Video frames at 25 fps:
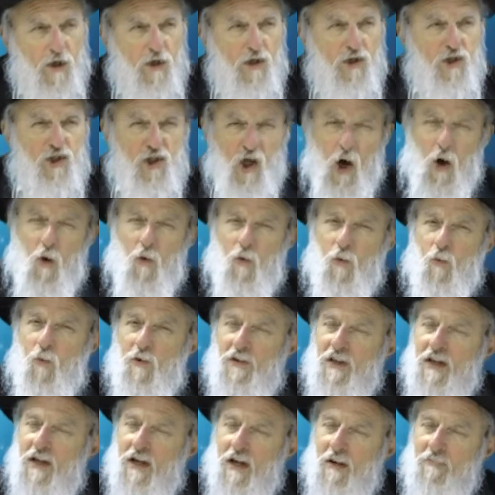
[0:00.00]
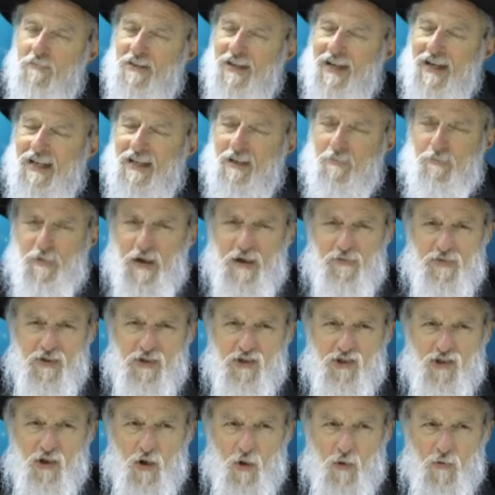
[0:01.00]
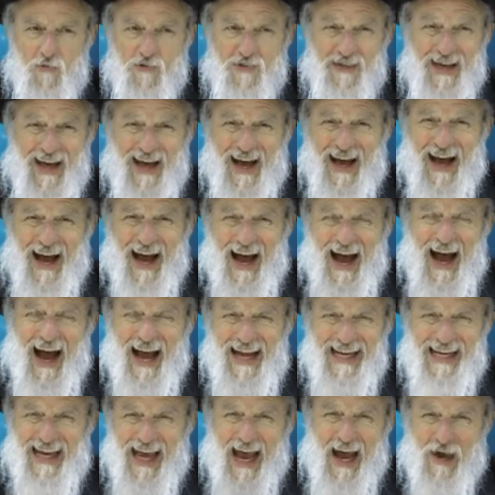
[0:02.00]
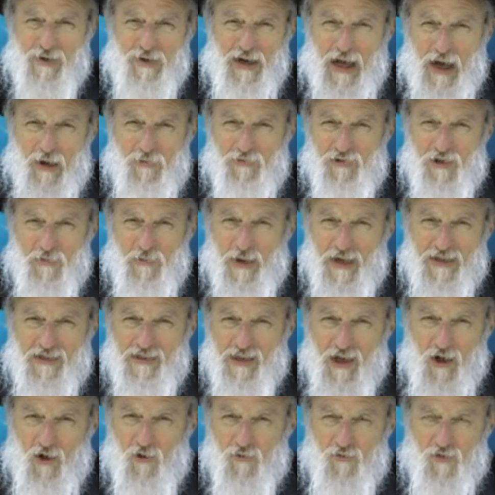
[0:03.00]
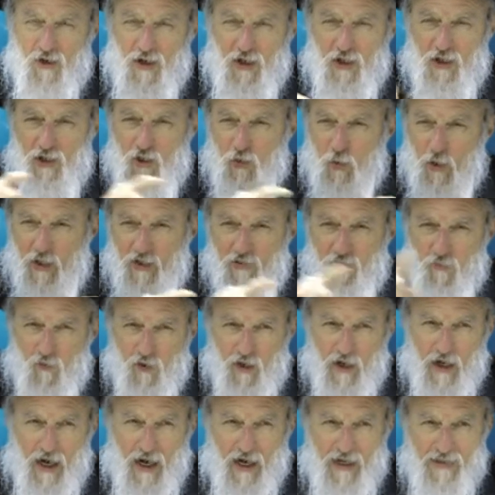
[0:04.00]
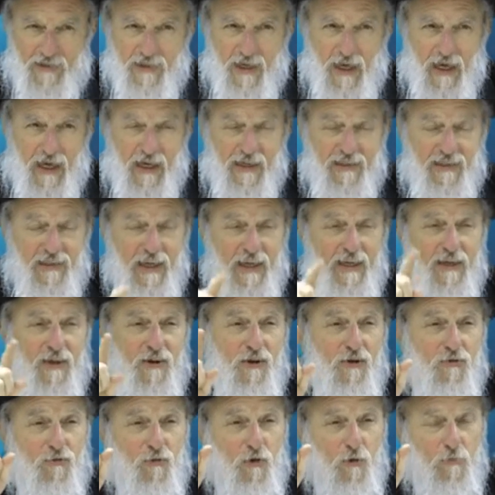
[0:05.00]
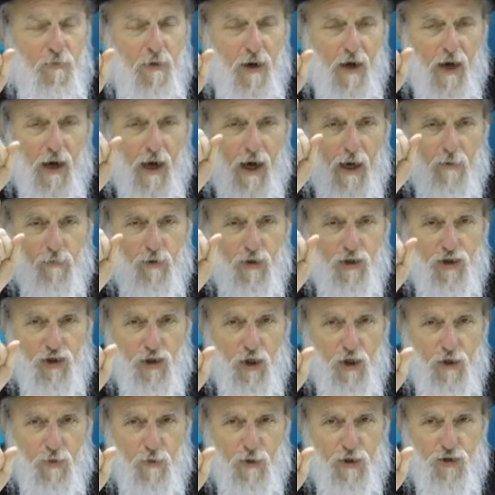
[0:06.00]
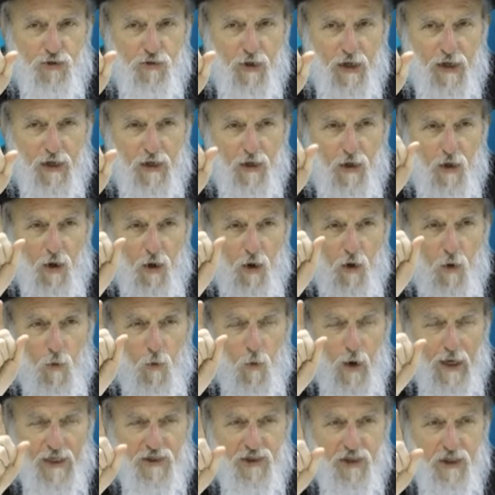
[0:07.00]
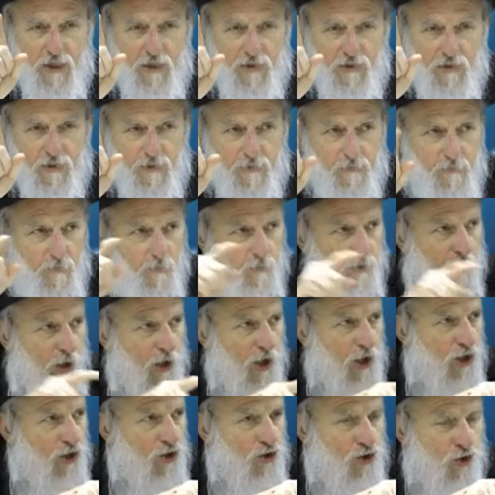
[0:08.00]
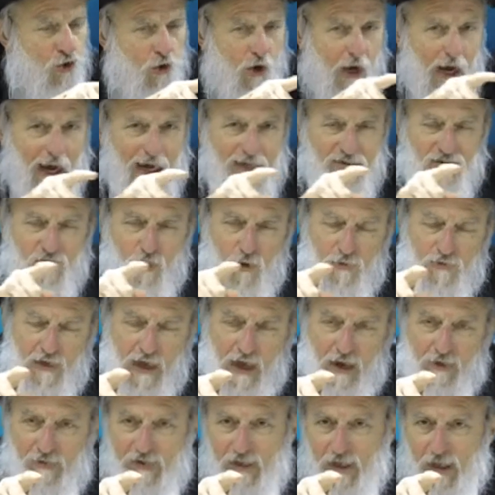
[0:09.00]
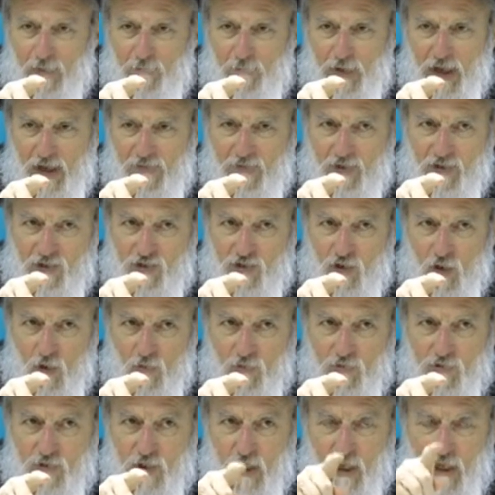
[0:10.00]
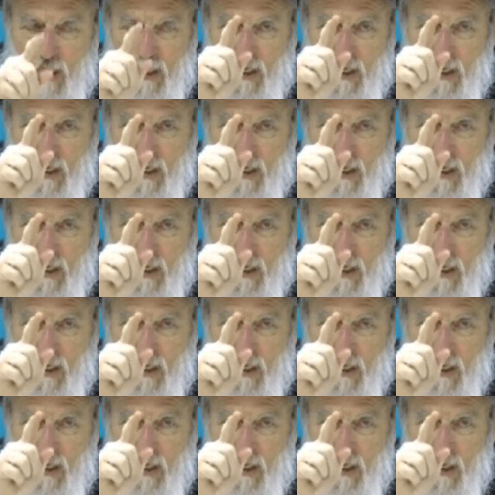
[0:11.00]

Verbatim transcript: So when they come to get the paving stones, I count out to myself 24 guys, and I say to the group, I'm going to show you a trick. Watch this. You guys go down and get paving stones.